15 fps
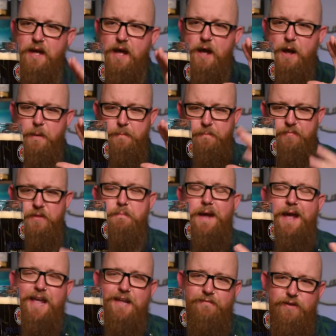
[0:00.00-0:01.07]
The
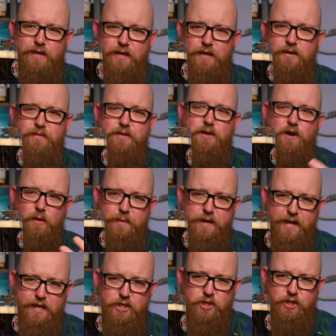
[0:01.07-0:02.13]
behaviour, the
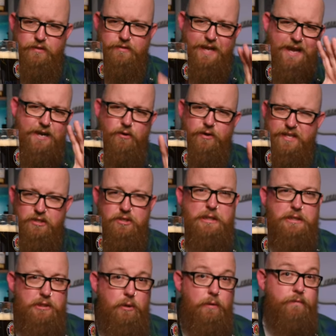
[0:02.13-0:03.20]
carbonation, the head on it
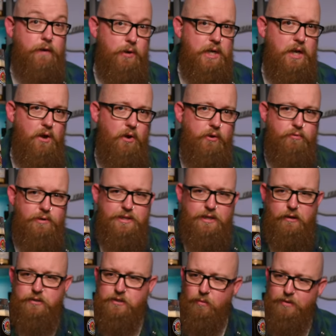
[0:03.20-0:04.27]
does look very lagery
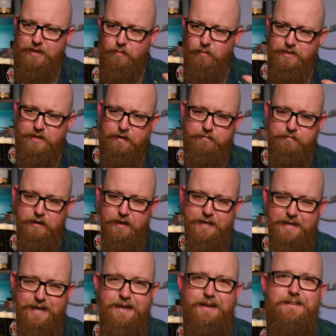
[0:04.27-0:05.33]
though, so I think we're
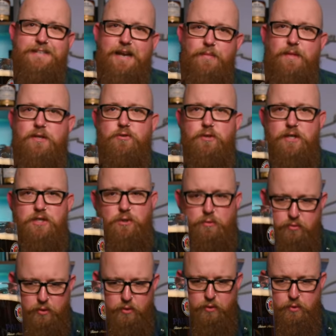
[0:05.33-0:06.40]
definitely down that traditional
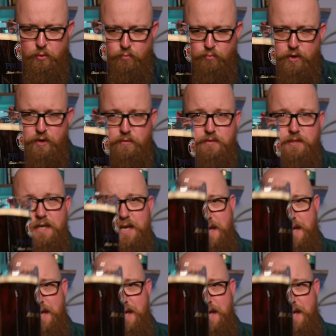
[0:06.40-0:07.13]
Dunkel route.